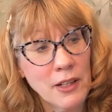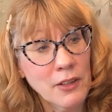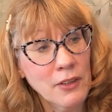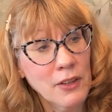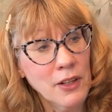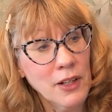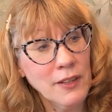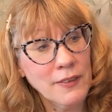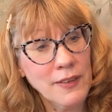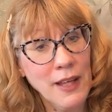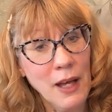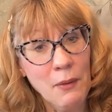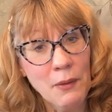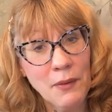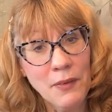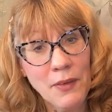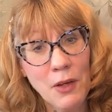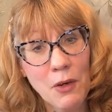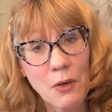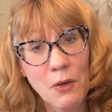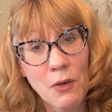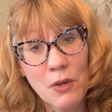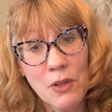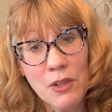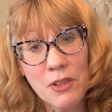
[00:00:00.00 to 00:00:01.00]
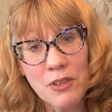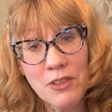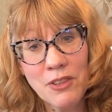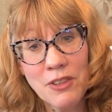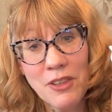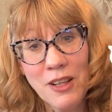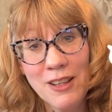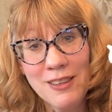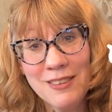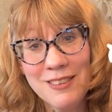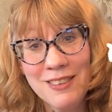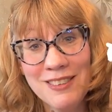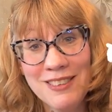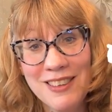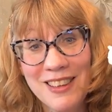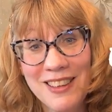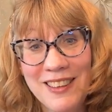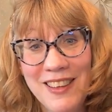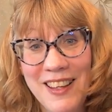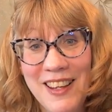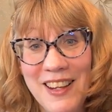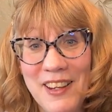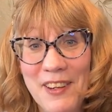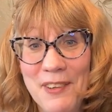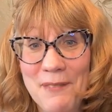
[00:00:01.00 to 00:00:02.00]
And look at that with the orange slices in
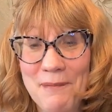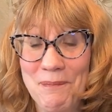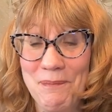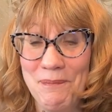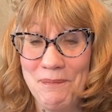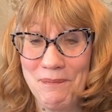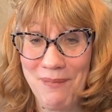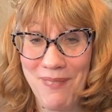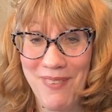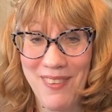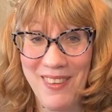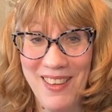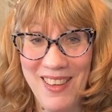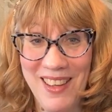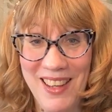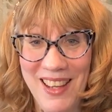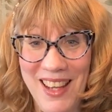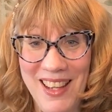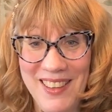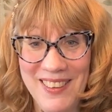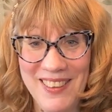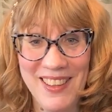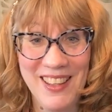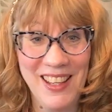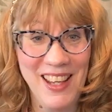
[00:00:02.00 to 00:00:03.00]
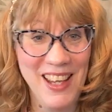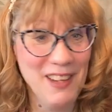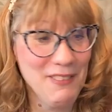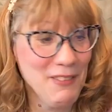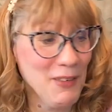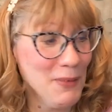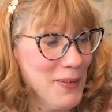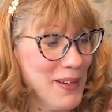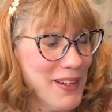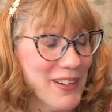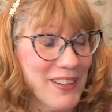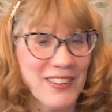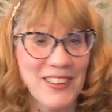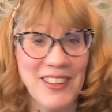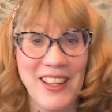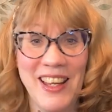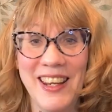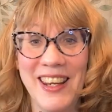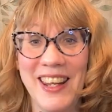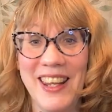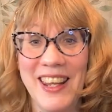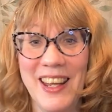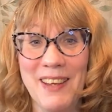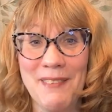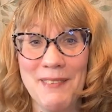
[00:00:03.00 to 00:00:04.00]
there. I think I have a winner.
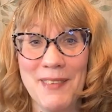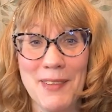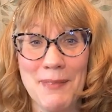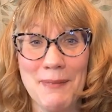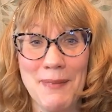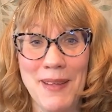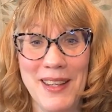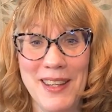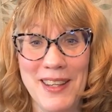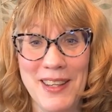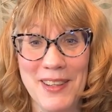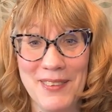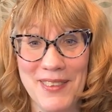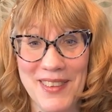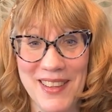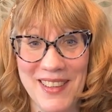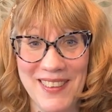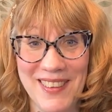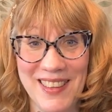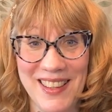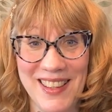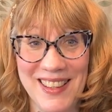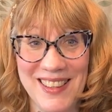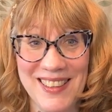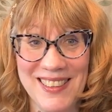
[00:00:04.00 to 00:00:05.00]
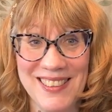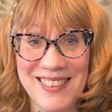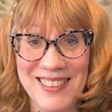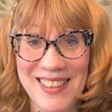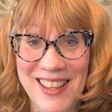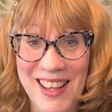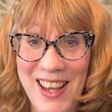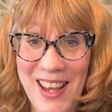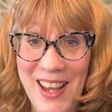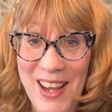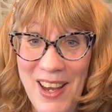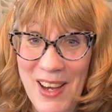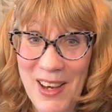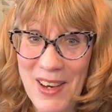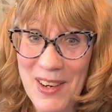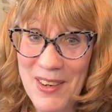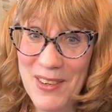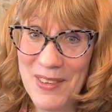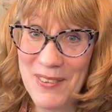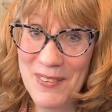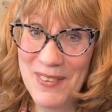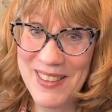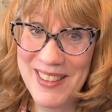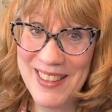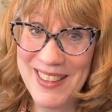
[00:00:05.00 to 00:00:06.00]
Lenny, I'm going to make you one of these
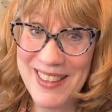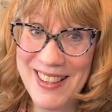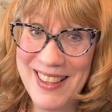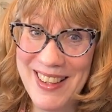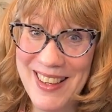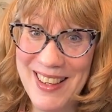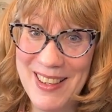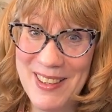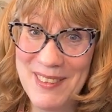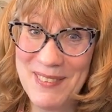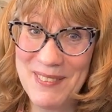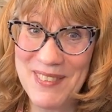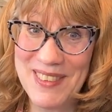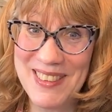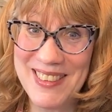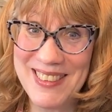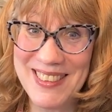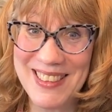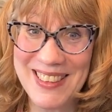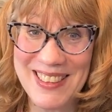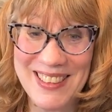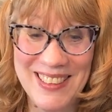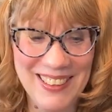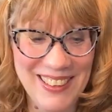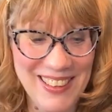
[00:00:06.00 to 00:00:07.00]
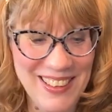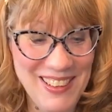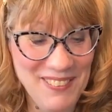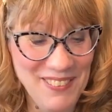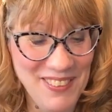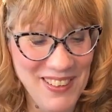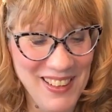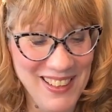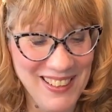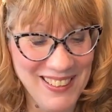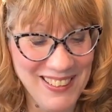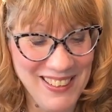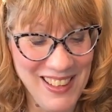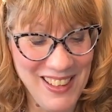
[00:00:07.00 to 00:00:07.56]
when you come to Cleveland.